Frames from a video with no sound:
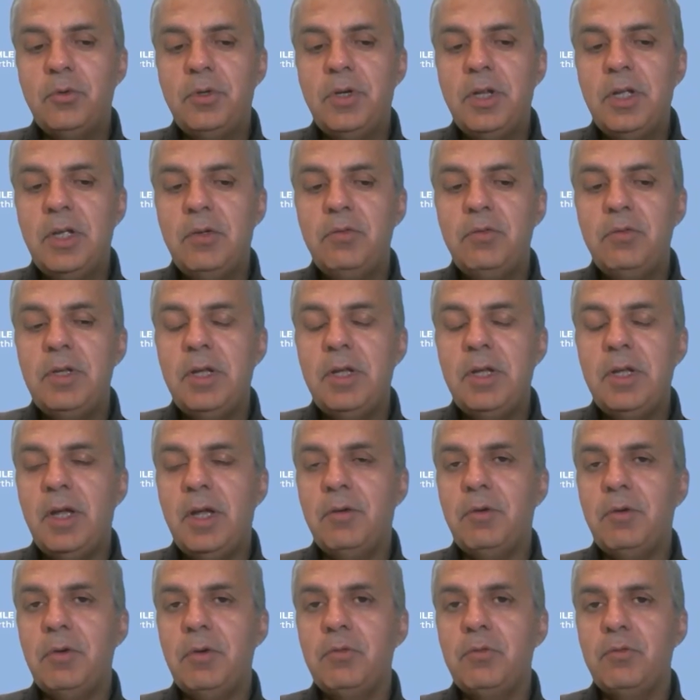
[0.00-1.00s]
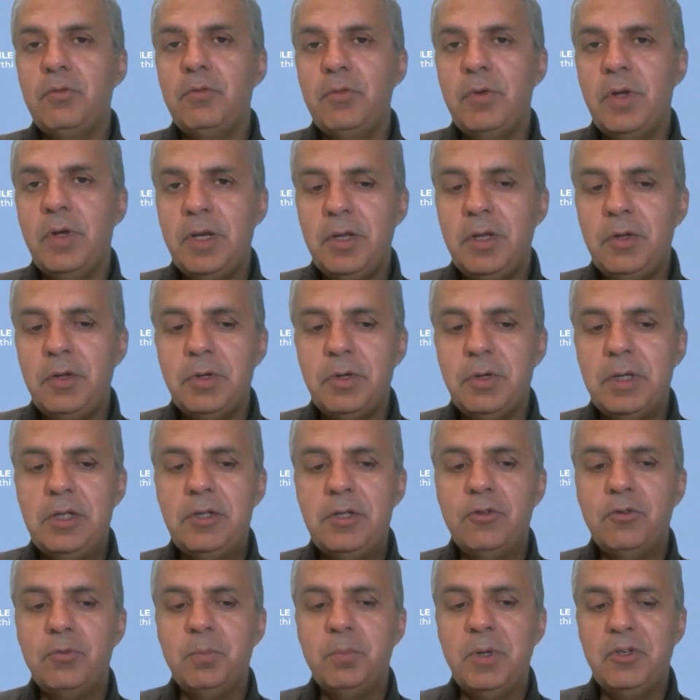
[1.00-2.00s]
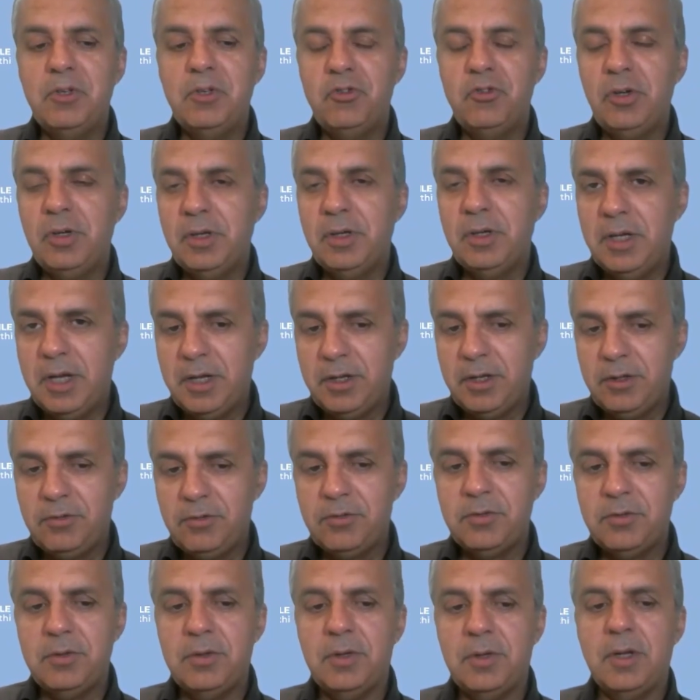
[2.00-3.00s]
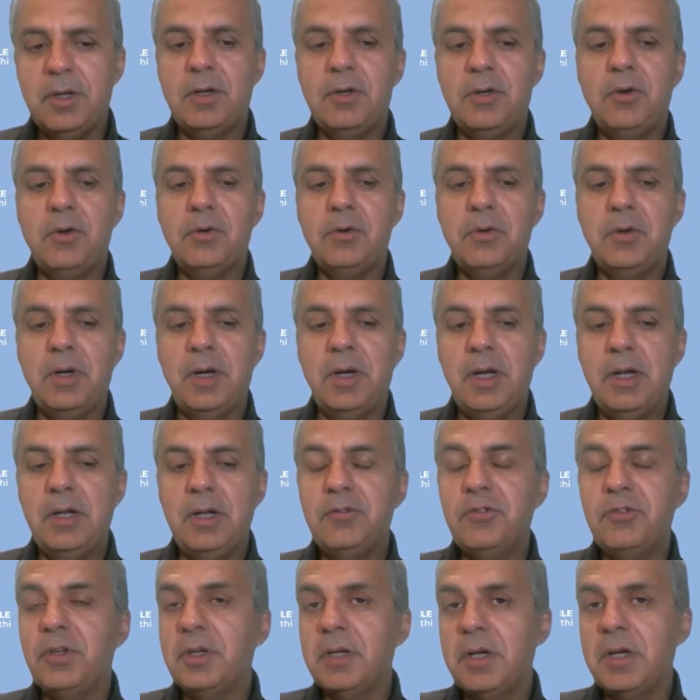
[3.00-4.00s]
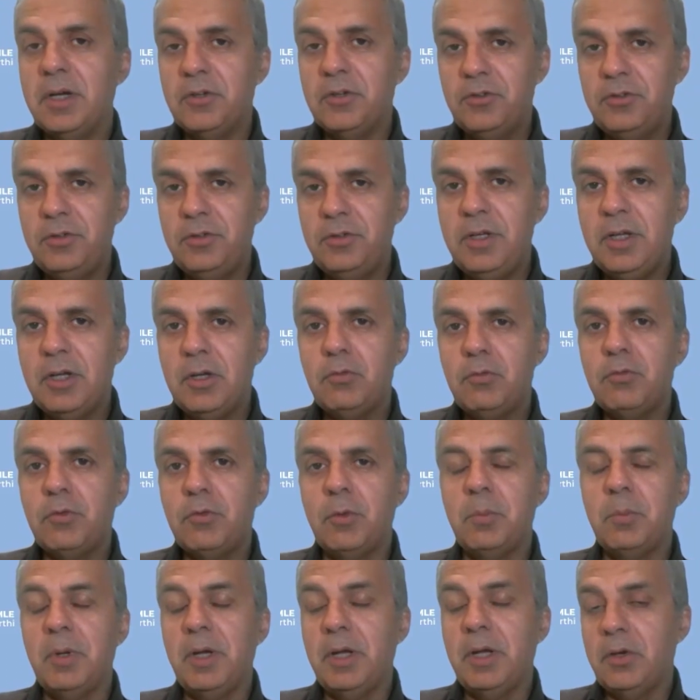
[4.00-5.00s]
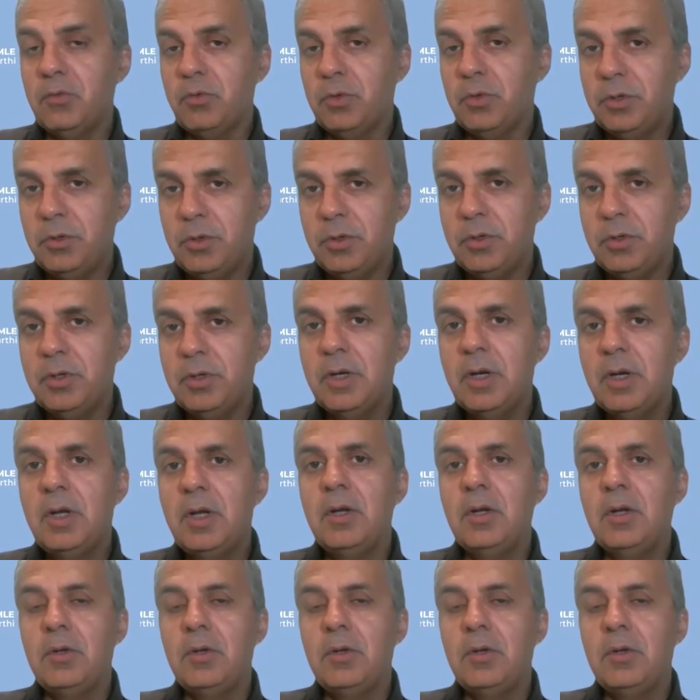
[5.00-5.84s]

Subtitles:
Today we have a very, very special guest, Dr. Elsa Garcia from Ecuador.